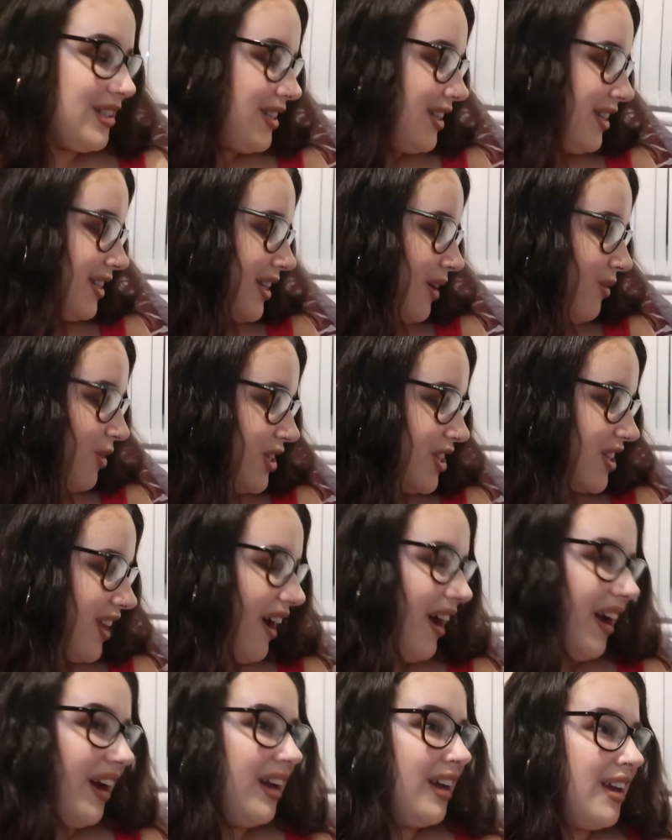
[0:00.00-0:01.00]
since I was
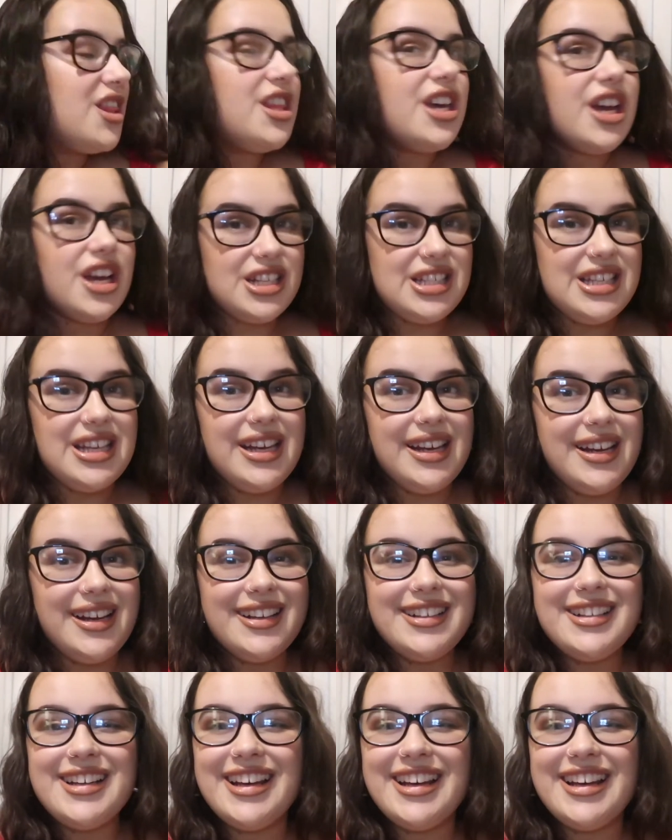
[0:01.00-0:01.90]
like 13,